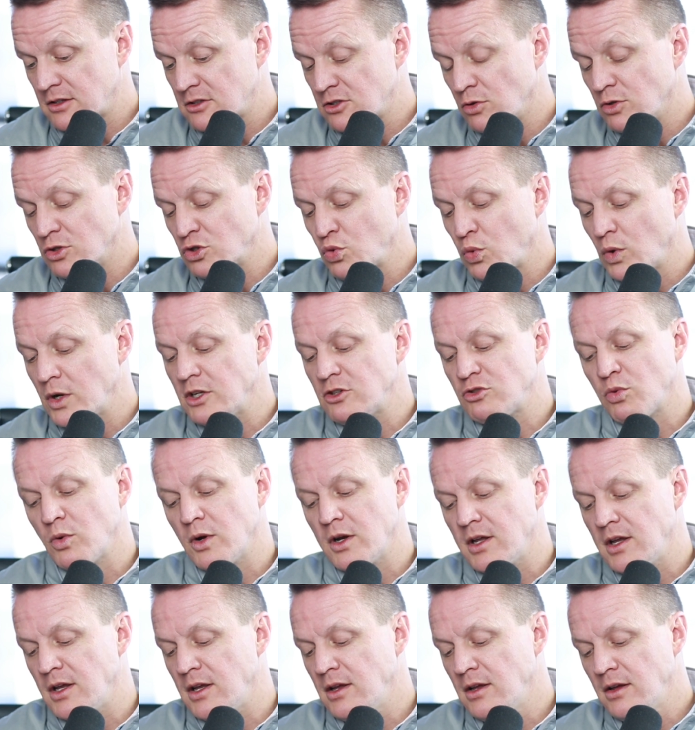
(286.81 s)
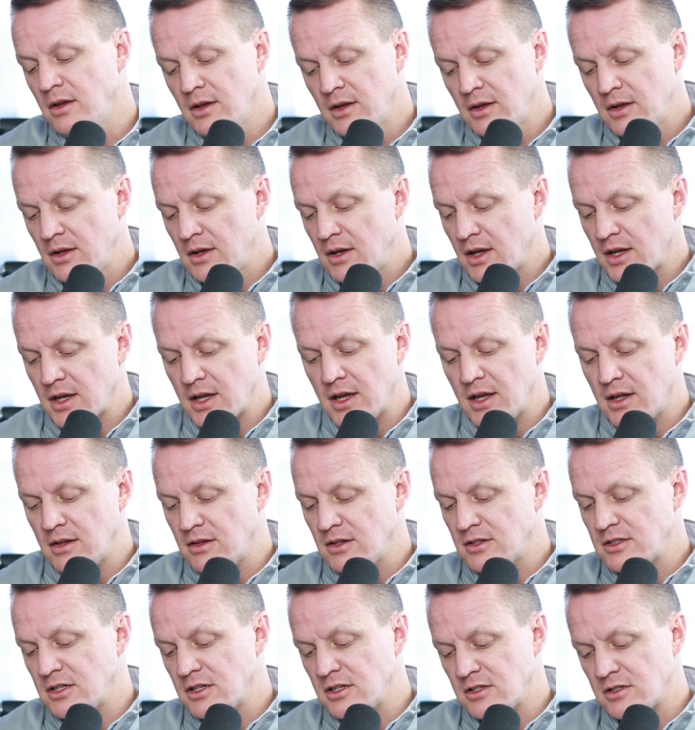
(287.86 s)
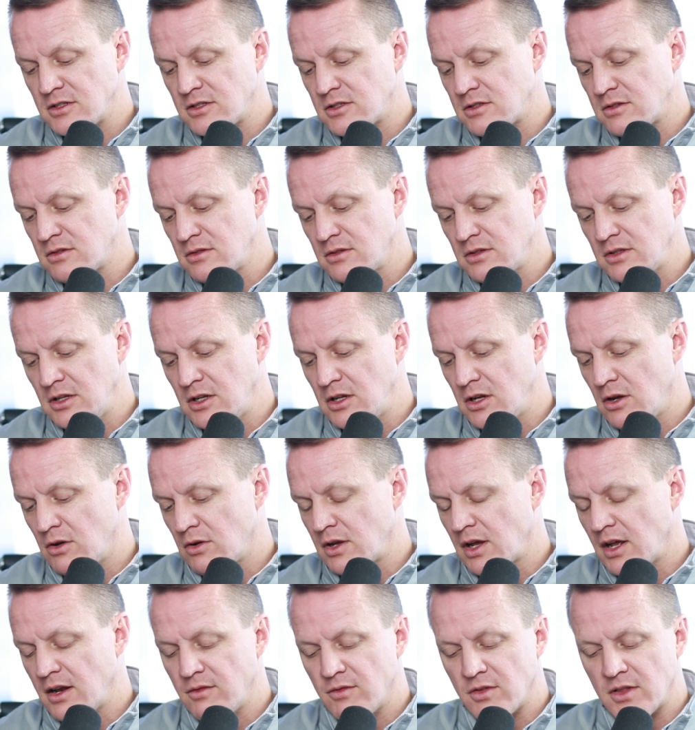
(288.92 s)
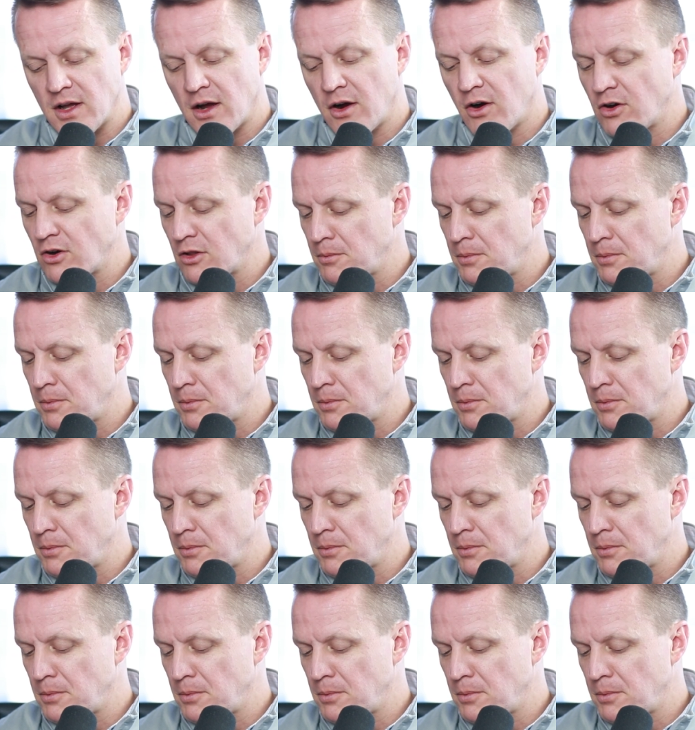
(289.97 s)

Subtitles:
So in 2020, again, this is kind of in the heart